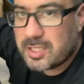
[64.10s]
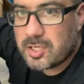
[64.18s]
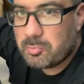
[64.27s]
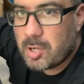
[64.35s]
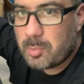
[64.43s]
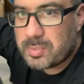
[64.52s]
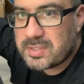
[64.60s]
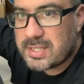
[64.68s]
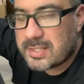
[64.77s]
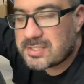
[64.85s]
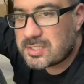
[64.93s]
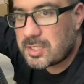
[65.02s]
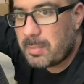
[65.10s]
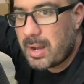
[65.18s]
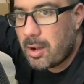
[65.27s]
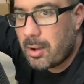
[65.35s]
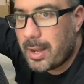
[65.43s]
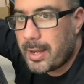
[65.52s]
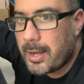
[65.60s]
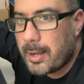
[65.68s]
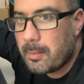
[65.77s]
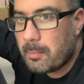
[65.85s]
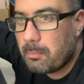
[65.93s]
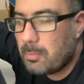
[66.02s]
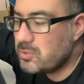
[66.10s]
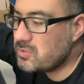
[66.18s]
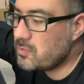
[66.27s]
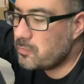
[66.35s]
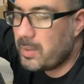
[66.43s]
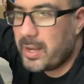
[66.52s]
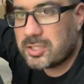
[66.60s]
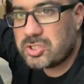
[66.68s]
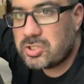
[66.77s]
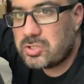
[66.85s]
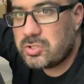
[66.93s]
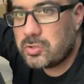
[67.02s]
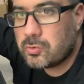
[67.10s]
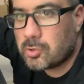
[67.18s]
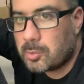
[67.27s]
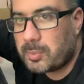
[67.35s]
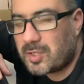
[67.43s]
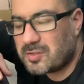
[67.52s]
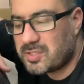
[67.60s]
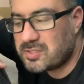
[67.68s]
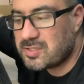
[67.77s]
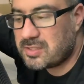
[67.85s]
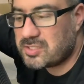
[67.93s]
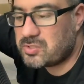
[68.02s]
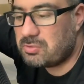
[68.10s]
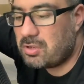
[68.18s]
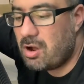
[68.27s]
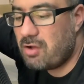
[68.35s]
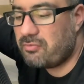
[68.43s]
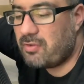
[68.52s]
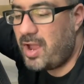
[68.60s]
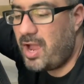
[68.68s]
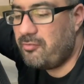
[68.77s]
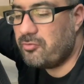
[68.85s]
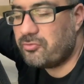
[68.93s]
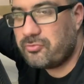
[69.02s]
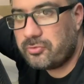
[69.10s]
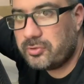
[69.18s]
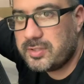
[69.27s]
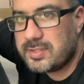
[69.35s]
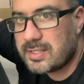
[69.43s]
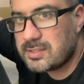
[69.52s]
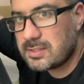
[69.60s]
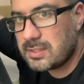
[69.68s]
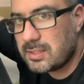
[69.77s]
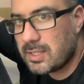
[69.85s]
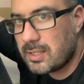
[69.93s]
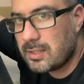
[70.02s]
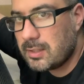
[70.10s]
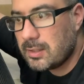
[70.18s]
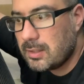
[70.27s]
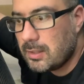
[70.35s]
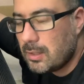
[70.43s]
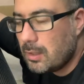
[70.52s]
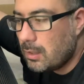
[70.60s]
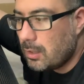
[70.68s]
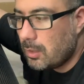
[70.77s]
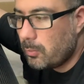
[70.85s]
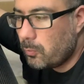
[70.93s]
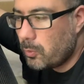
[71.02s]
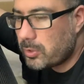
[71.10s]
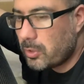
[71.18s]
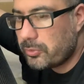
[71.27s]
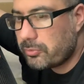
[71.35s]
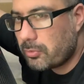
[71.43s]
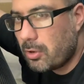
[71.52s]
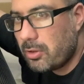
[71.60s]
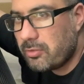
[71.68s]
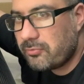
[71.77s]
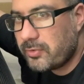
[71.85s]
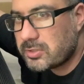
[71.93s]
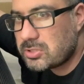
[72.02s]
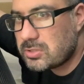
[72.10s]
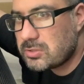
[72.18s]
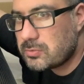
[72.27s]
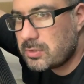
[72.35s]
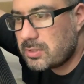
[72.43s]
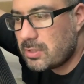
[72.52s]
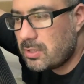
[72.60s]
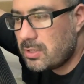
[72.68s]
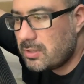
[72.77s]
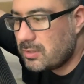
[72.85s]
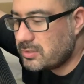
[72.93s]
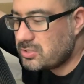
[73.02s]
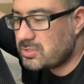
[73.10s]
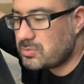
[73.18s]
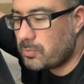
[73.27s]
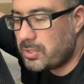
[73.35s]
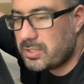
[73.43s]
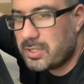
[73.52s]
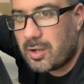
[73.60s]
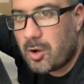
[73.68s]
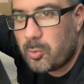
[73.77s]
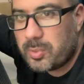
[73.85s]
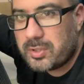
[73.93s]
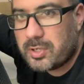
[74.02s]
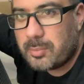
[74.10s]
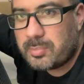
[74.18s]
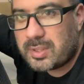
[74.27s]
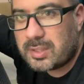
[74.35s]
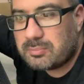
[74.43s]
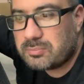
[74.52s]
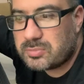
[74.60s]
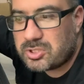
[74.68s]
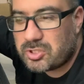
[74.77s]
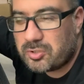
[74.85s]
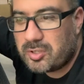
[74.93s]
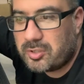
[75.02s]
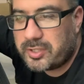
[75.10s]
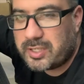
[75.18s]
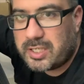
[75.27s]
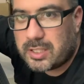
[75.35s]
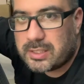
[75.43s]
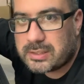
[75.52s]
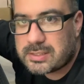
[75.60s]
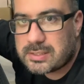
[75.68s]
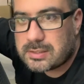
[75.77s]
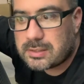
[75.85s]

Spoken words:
them up and testing them out, and most of them actually do work. Like I dusted this one off. I haven't fully tested it yet. Won't go through all the functions with y'all. Just wanted to open it up and show y'all the guts.